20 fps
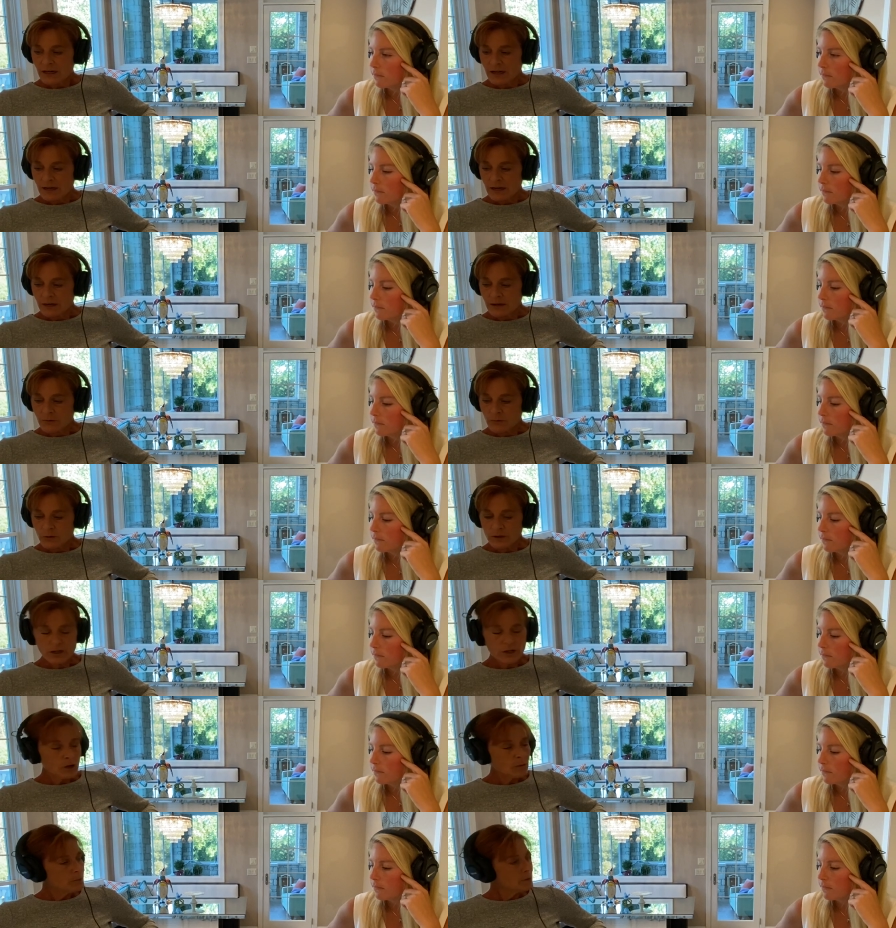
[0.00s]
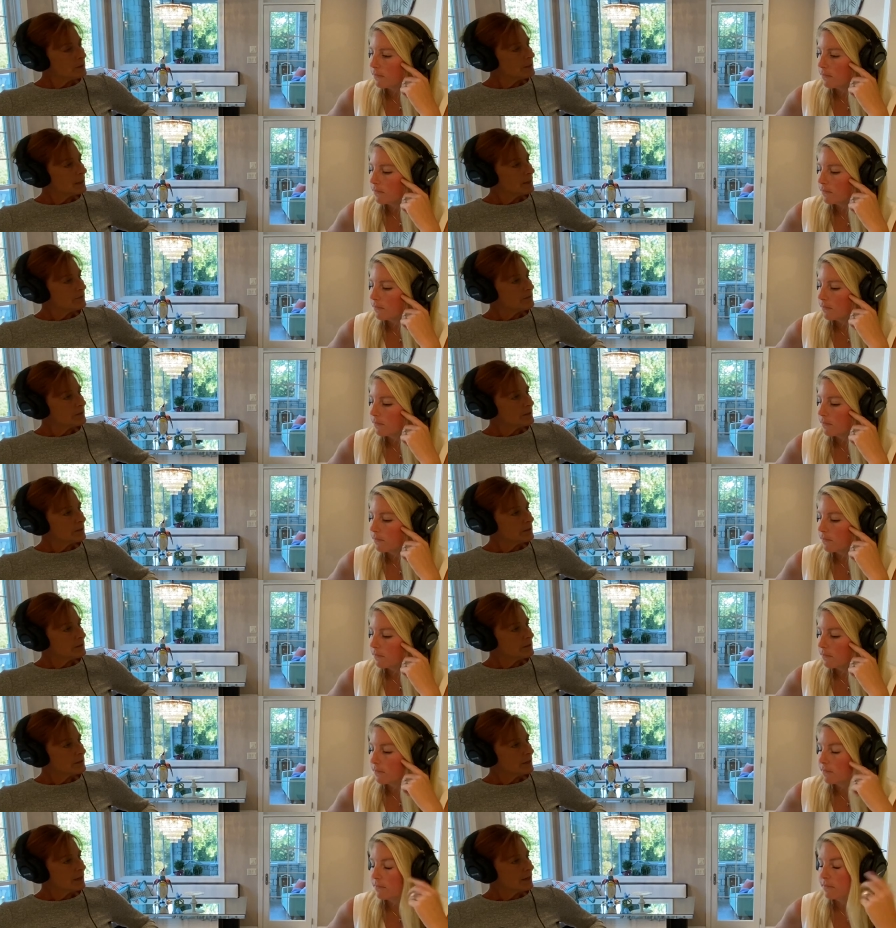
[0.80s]
Speaker 1: Uh, we hope you loved
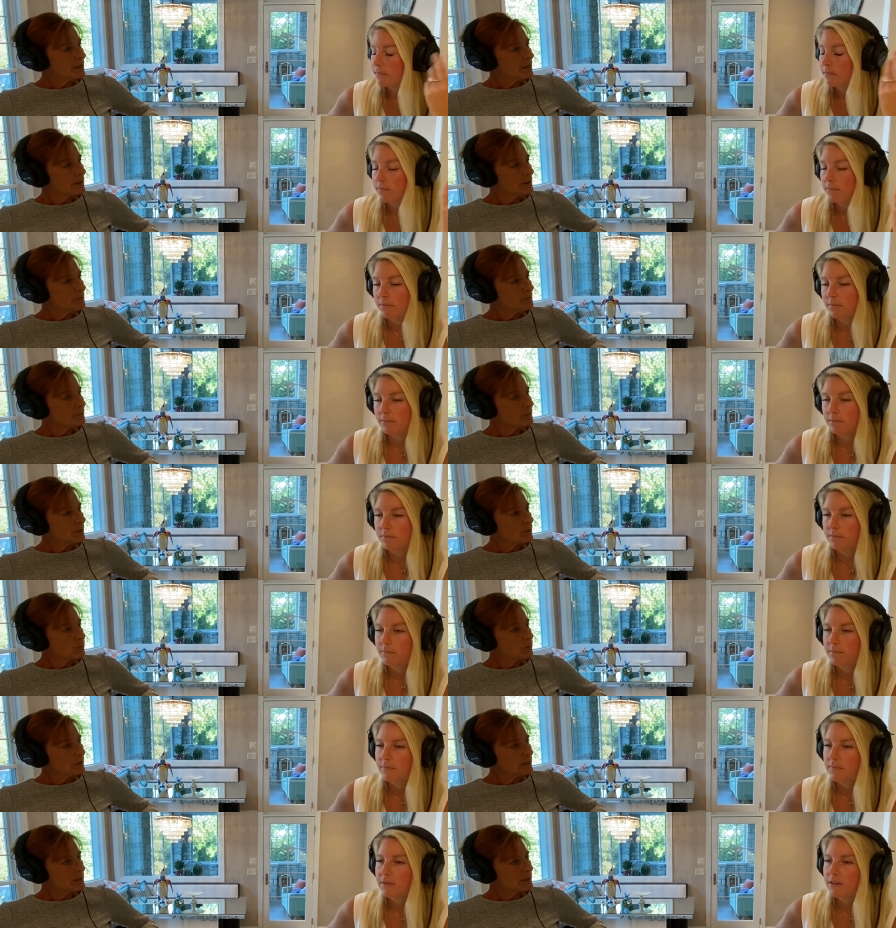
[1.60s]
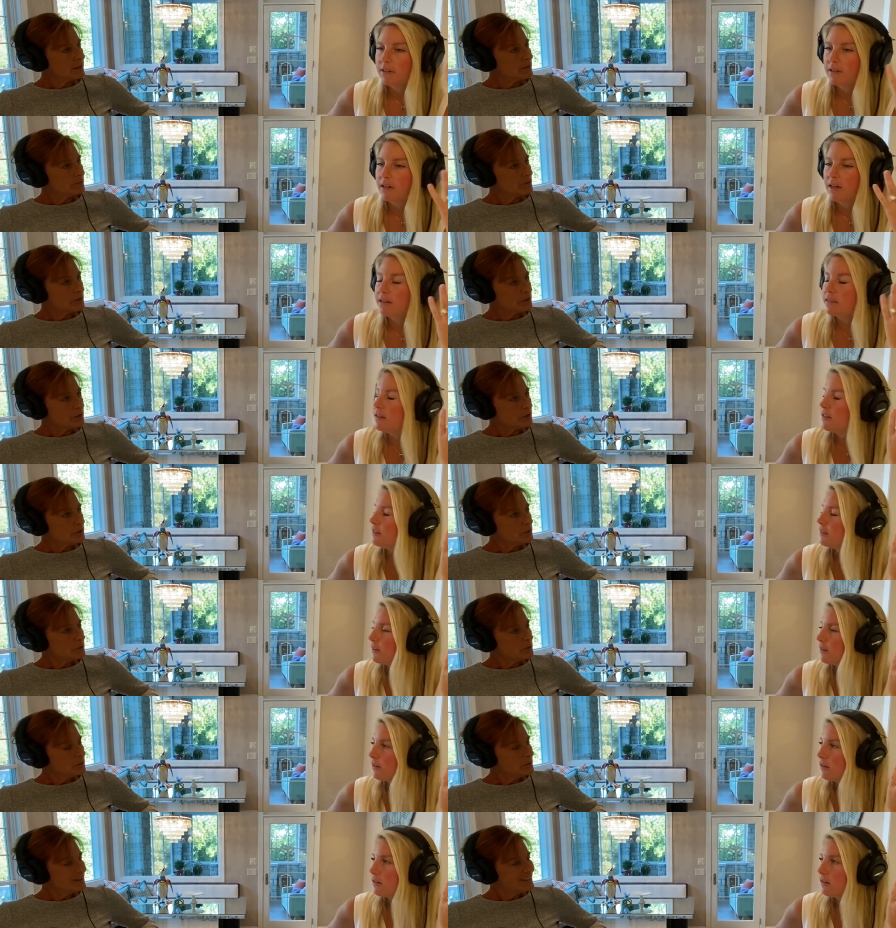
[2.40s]
it. Um, we love I
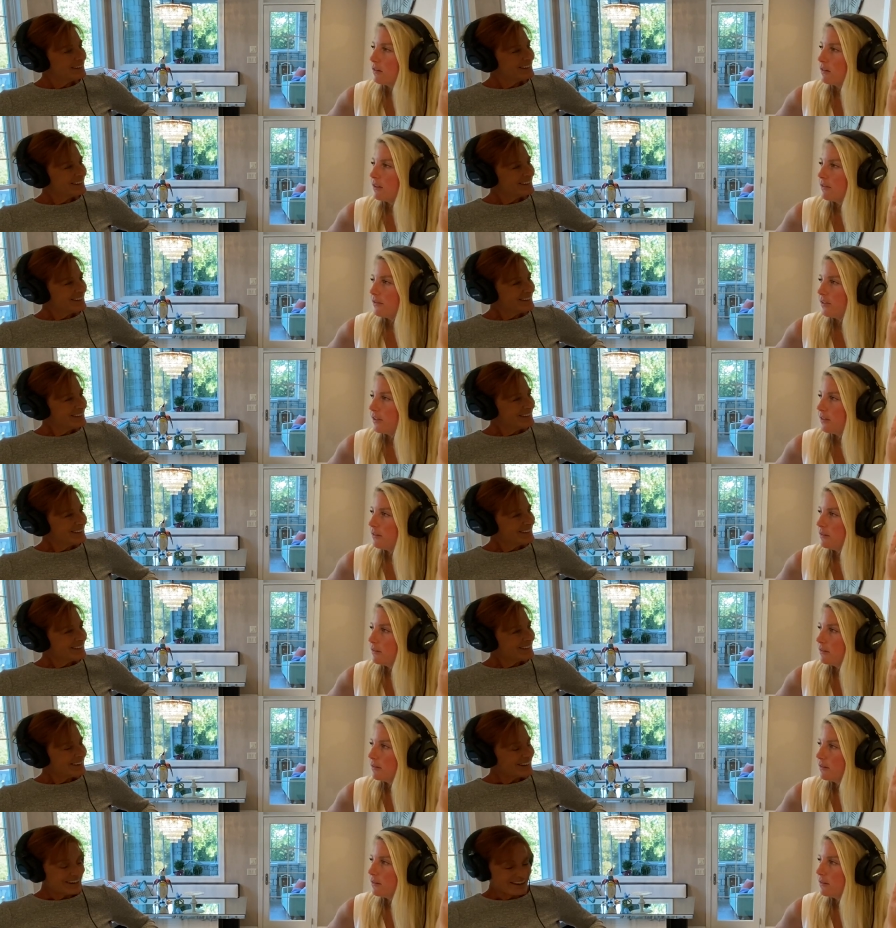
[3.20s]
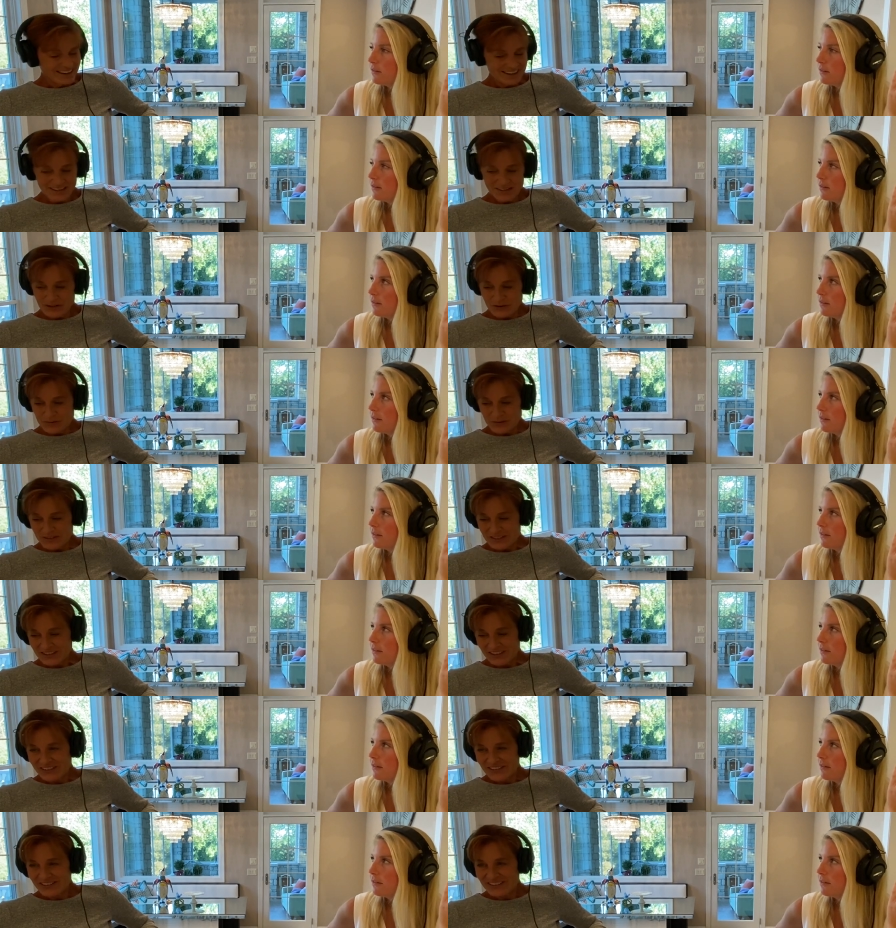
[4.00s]
you. they're gonna love it. I hope
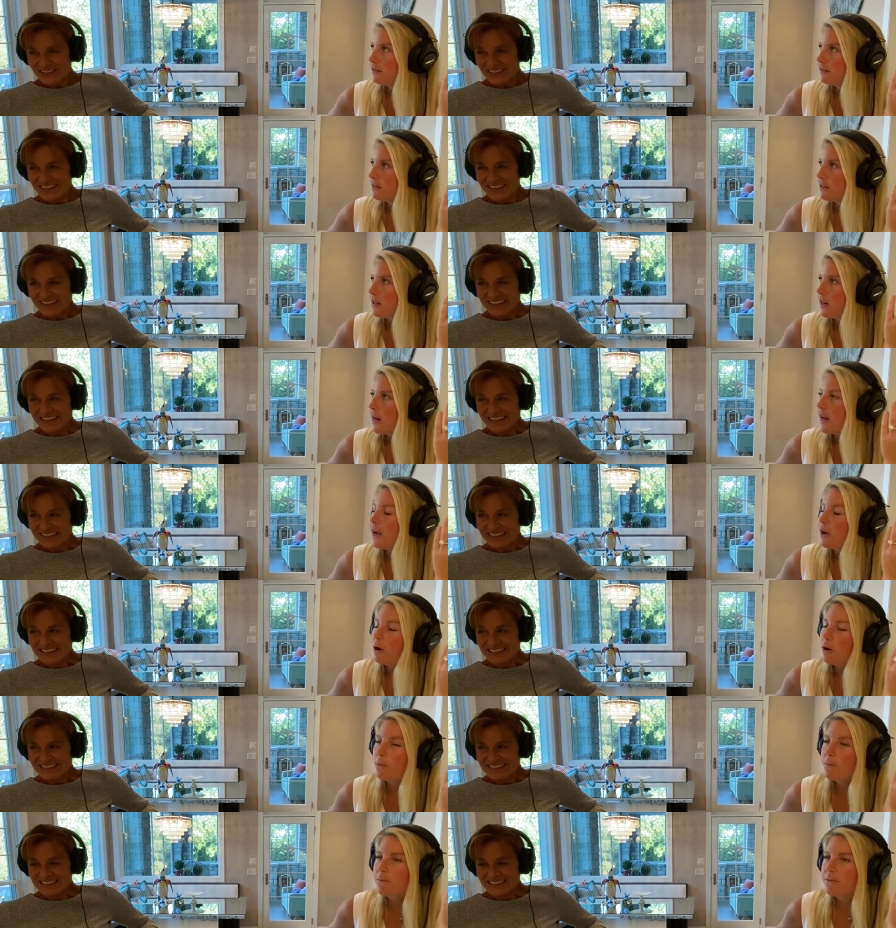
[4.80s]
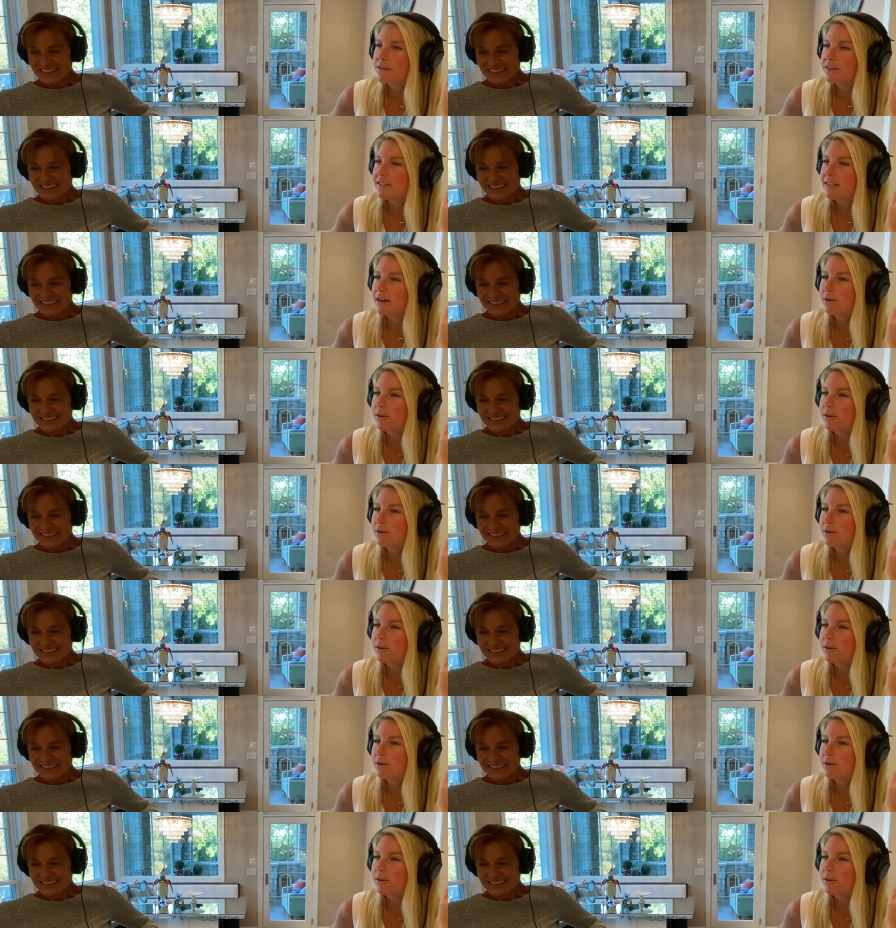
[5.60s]
so. And I hope the uh,